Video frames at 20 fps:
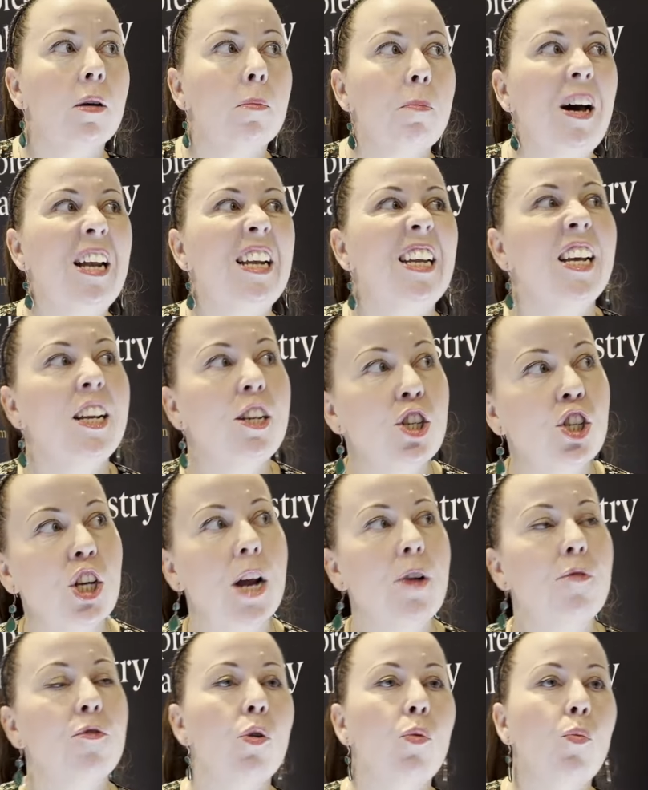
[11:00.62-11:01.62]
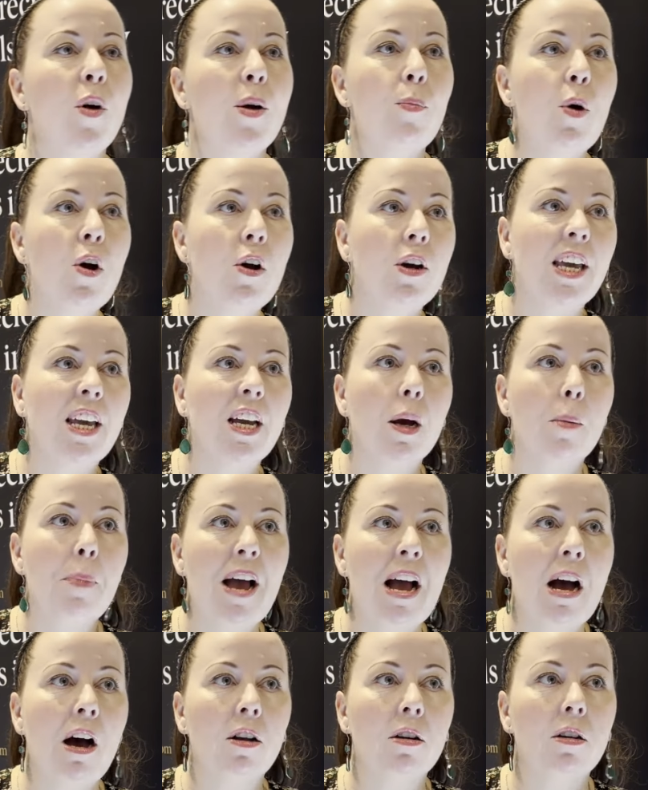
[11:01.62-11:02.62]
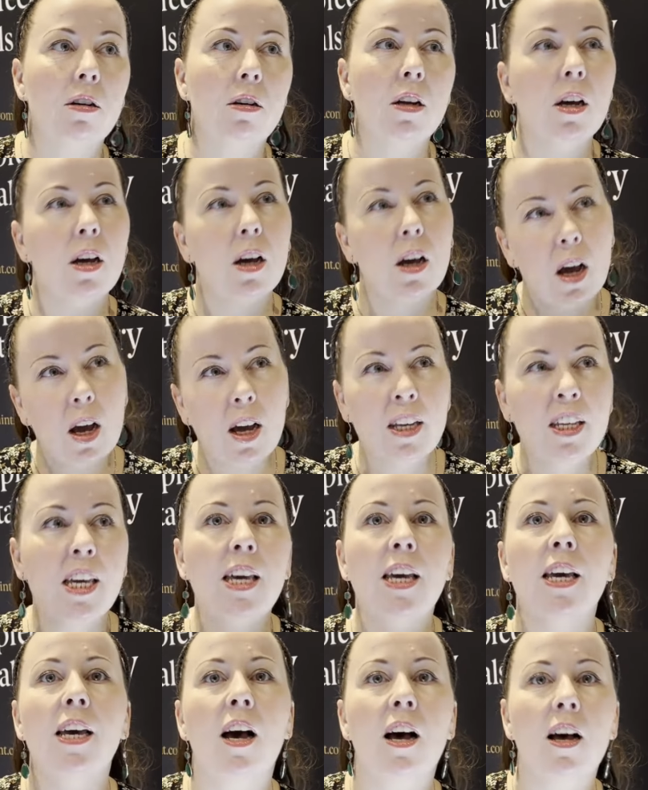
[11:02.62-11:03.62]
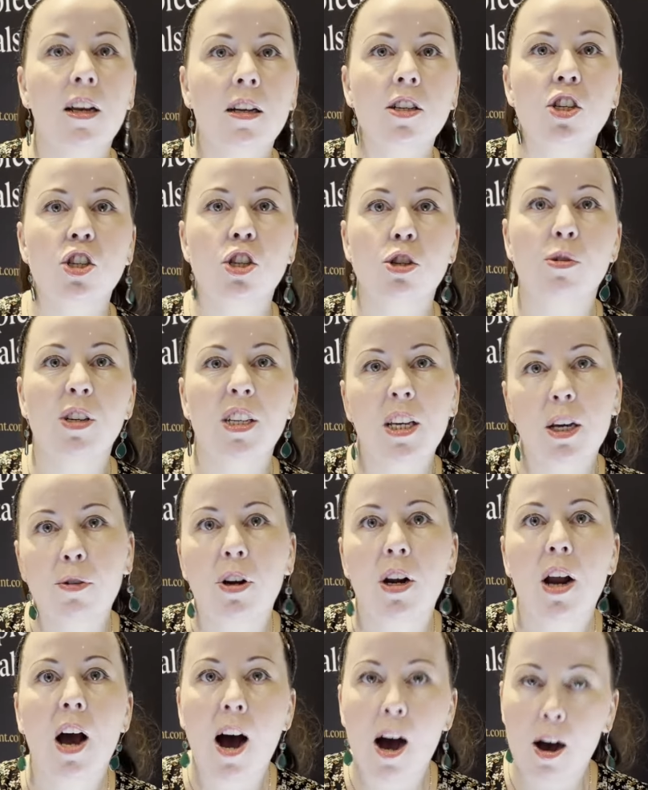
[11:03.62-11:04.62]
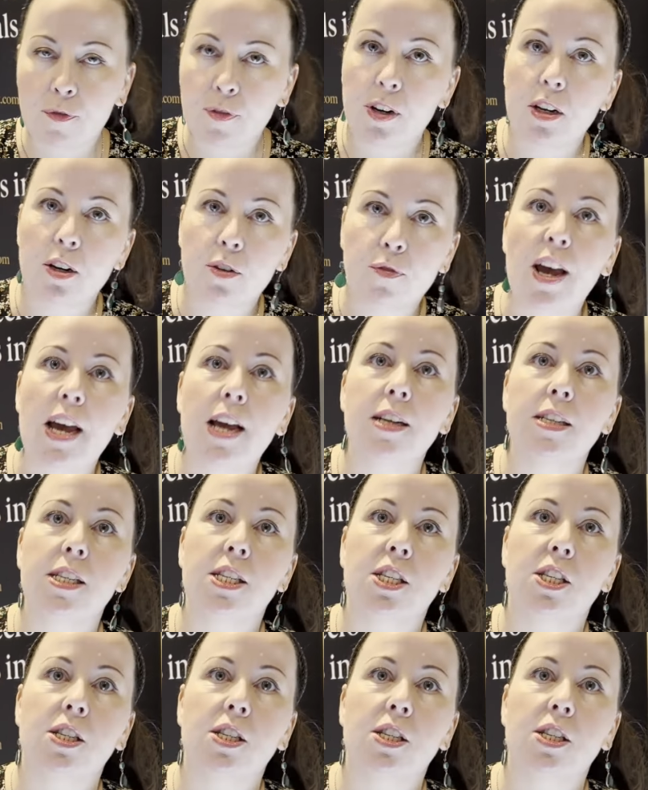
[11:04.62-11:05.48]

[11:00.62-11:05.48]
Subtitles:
But in general, we're working about a year to a year and a half in advance.